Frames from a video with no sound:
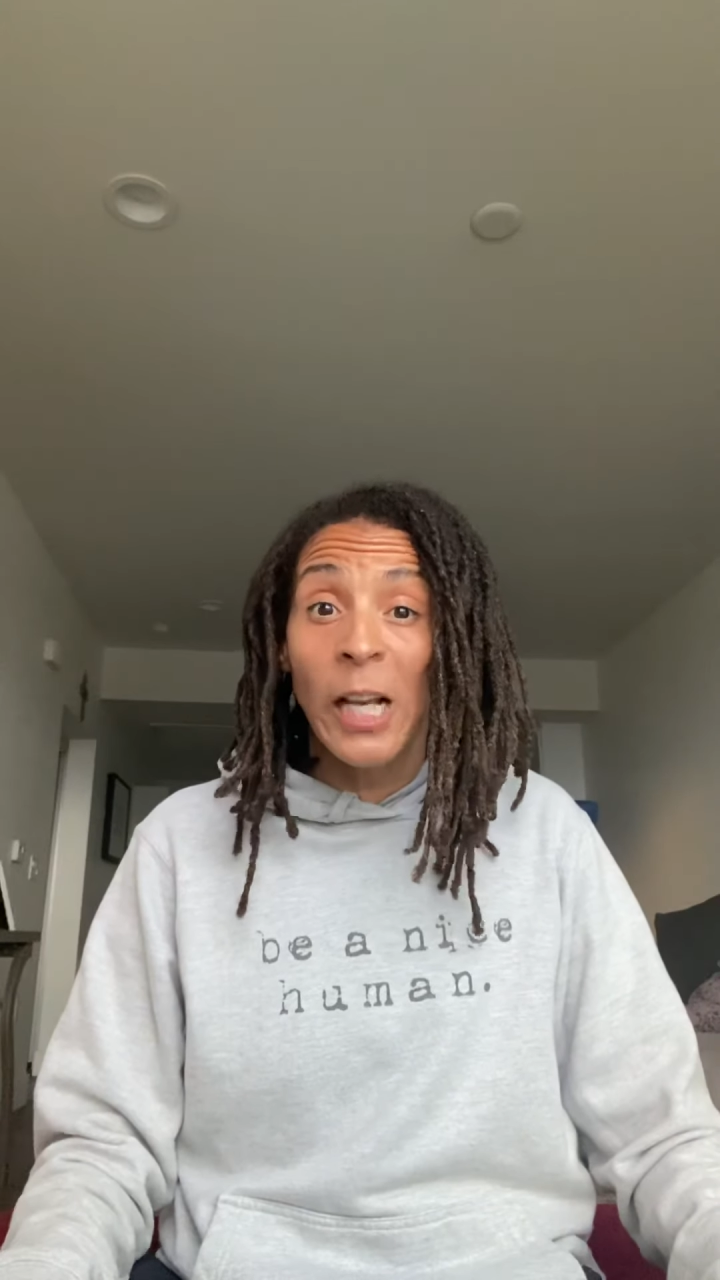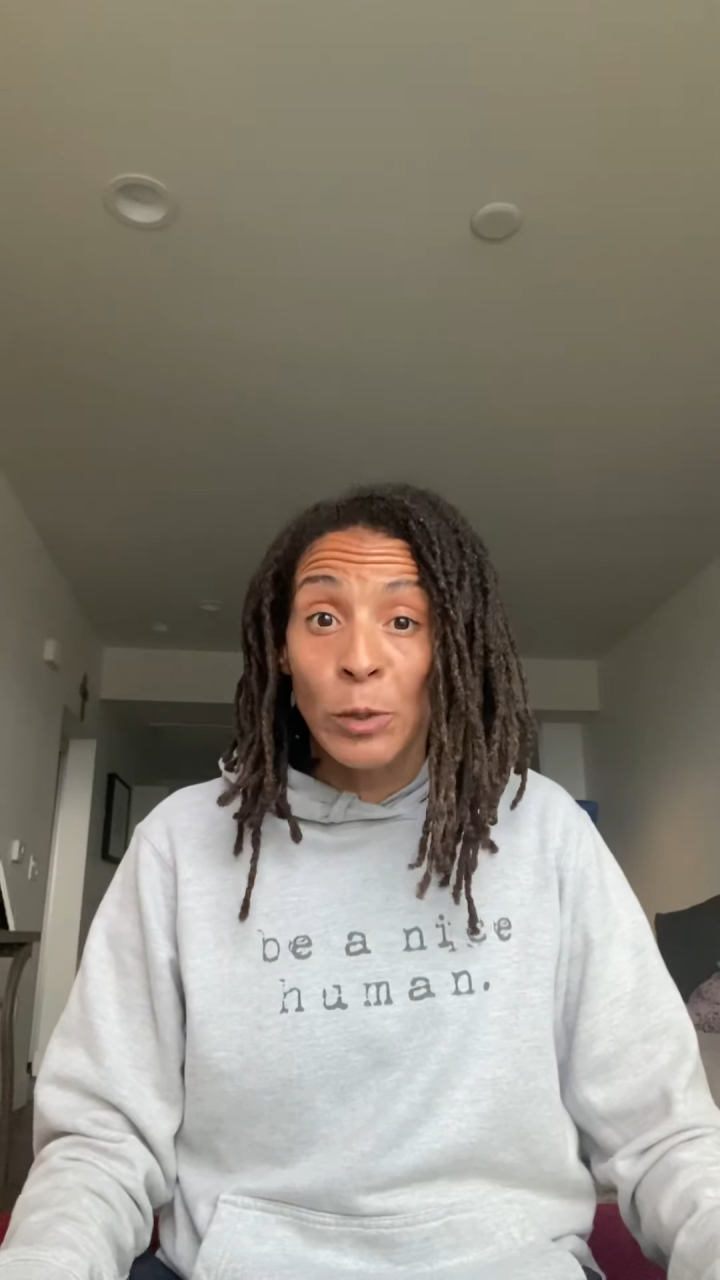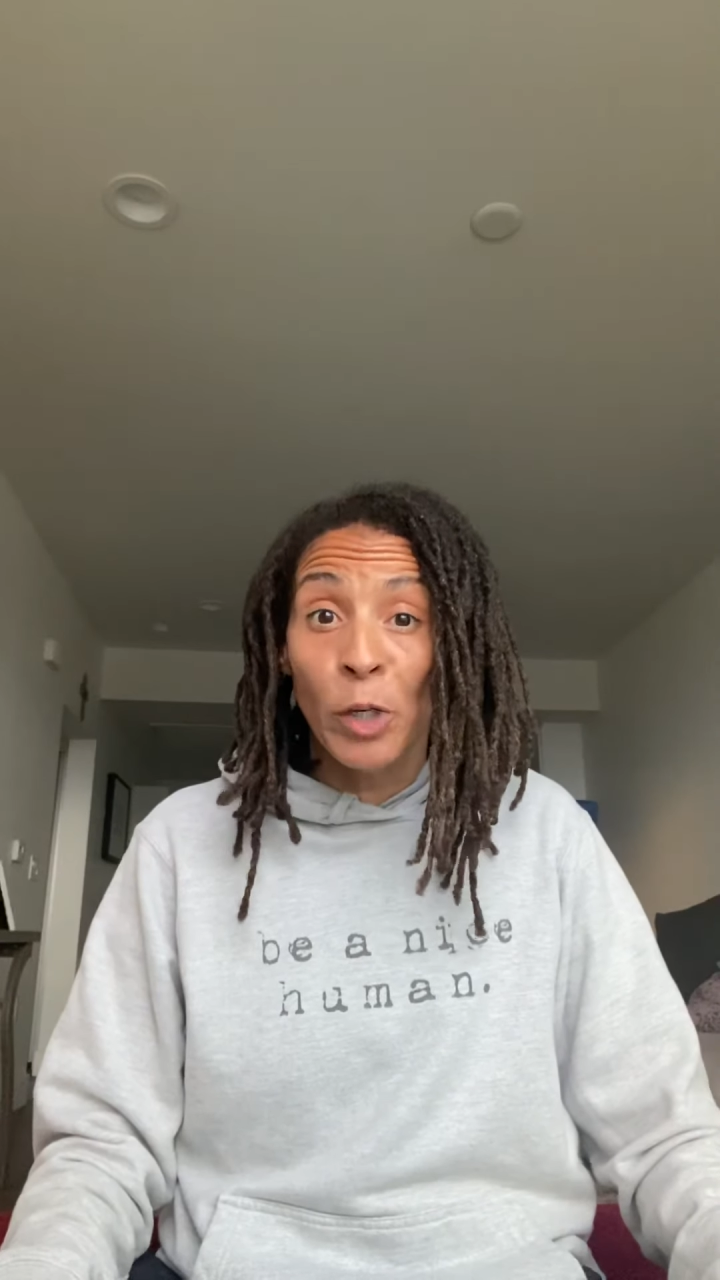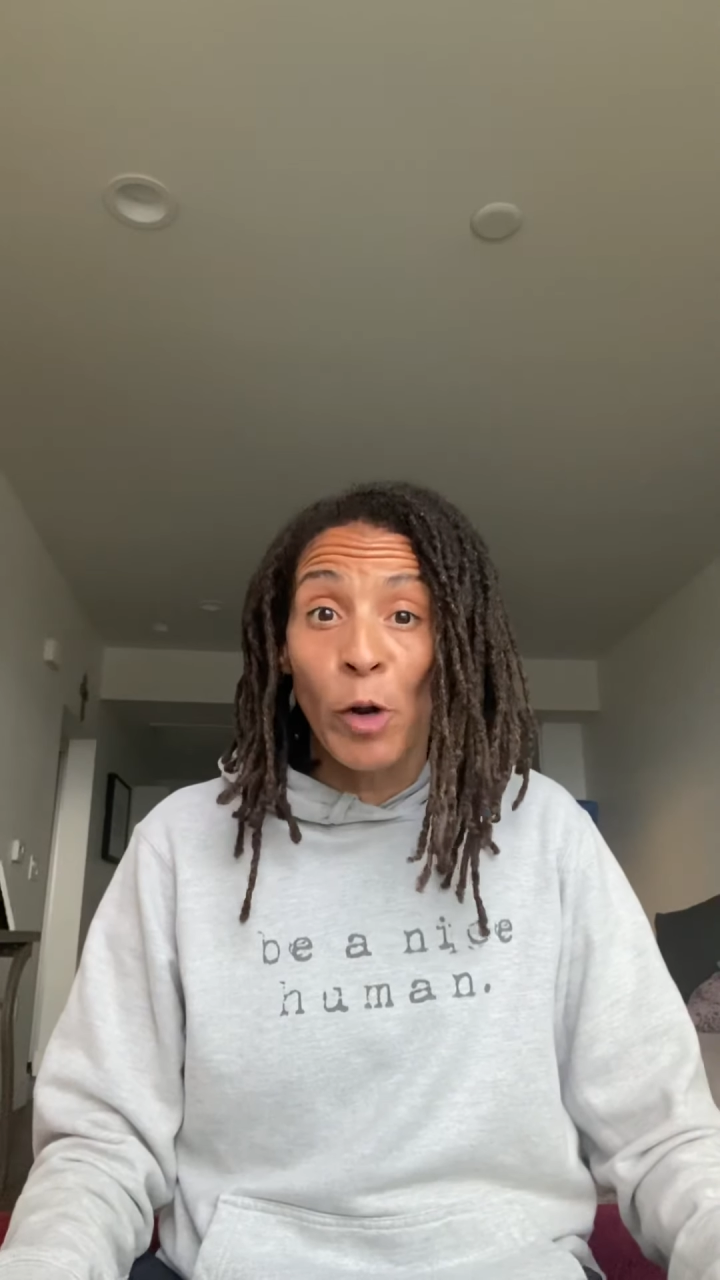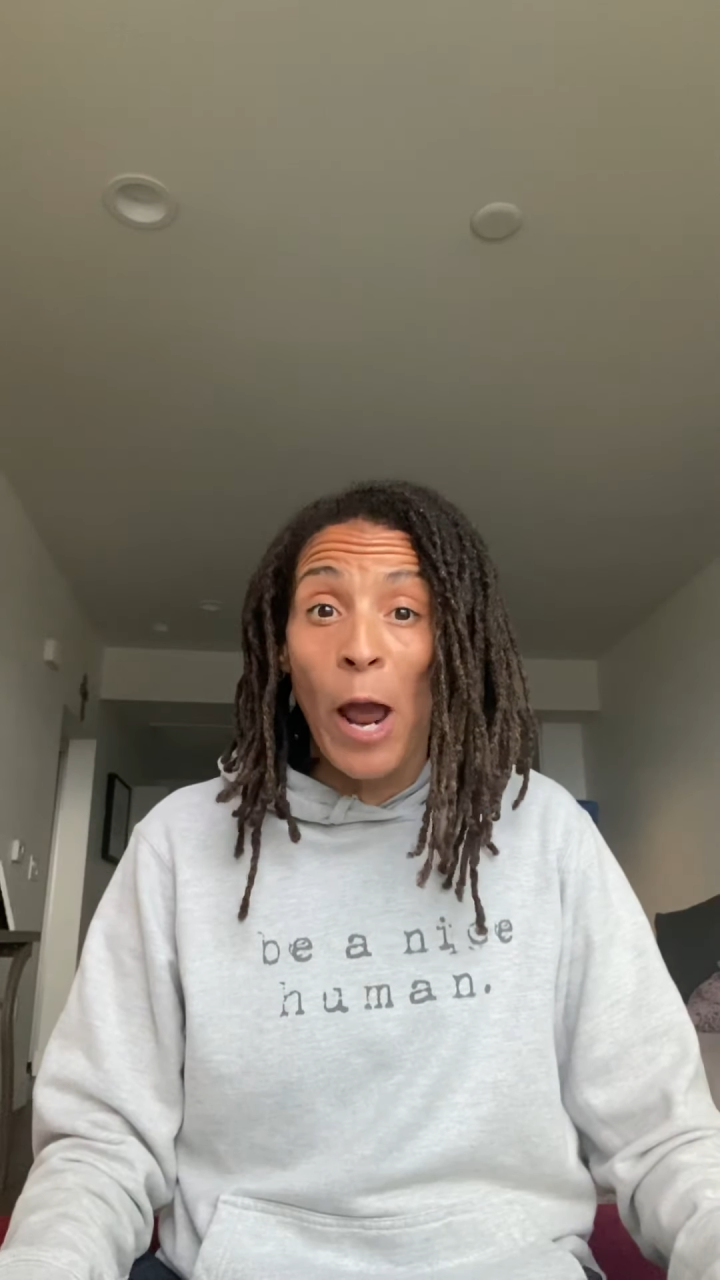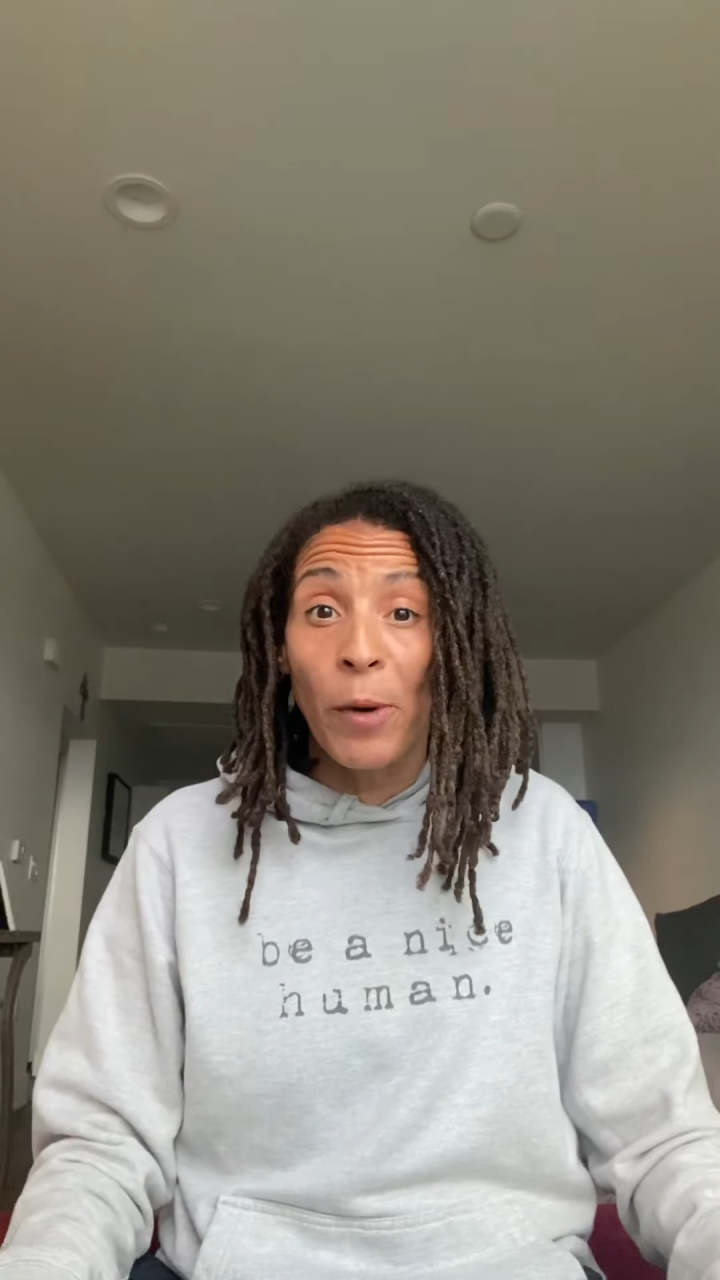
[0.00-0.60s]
That's where you're